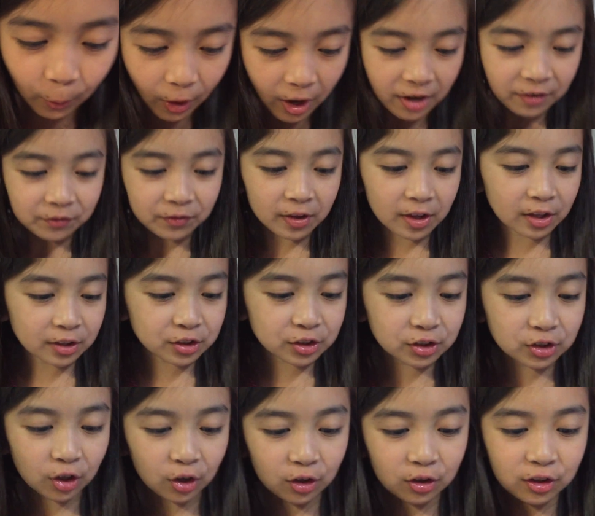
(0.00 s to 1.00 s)
waterfall.
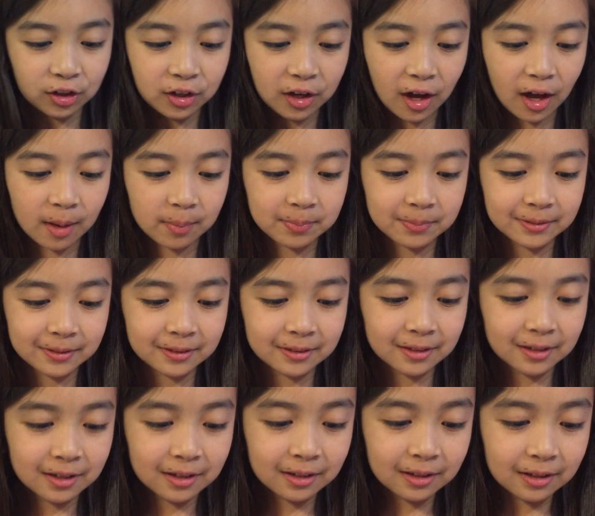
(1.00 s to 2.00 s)
Stir the
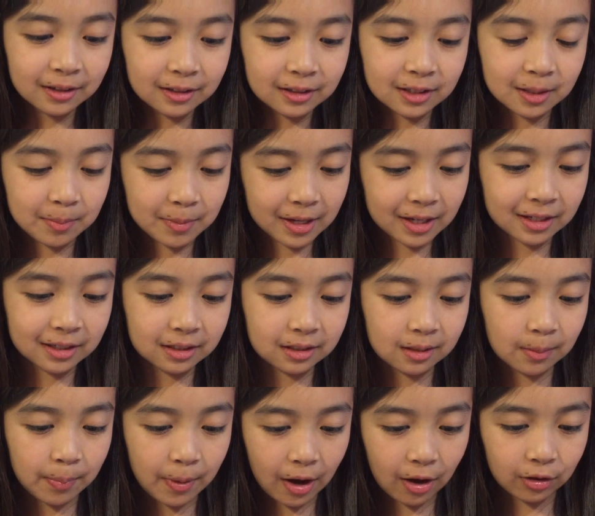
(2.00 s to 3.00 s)
cups to mix
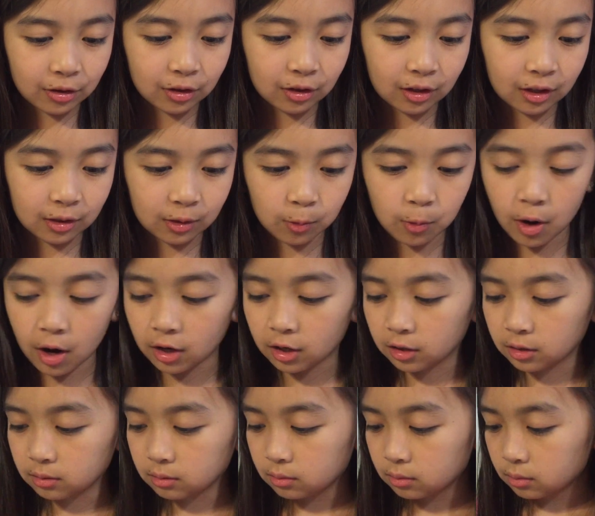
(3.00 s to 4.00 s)
the powder and the
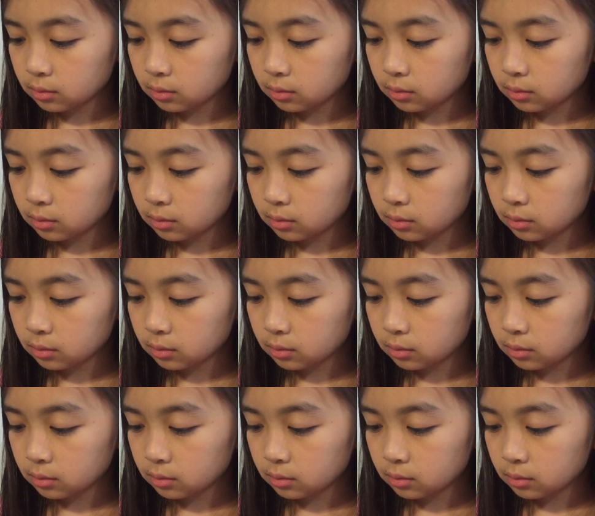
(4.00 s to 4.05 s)
water.